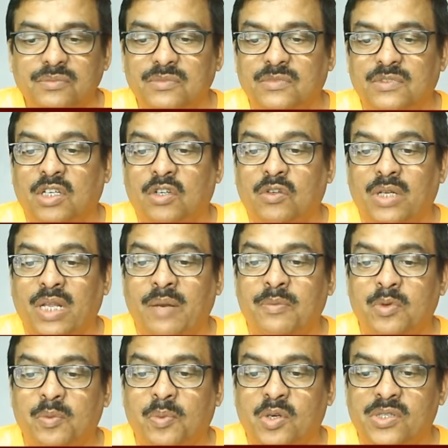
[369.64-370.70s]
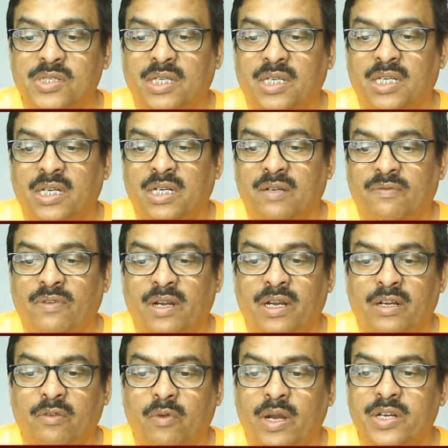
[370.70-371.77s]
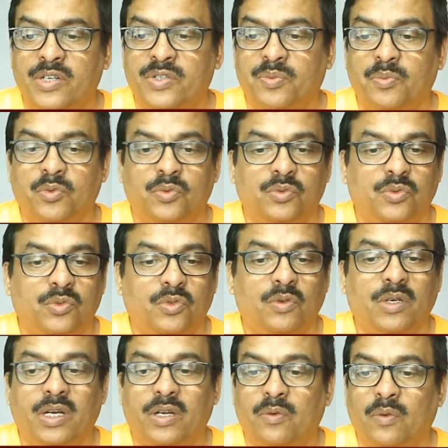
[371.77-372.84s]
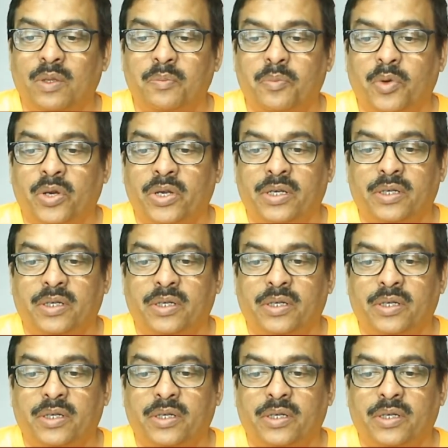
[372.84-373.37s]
Now time to pause again and find white's move. You will get 1 point.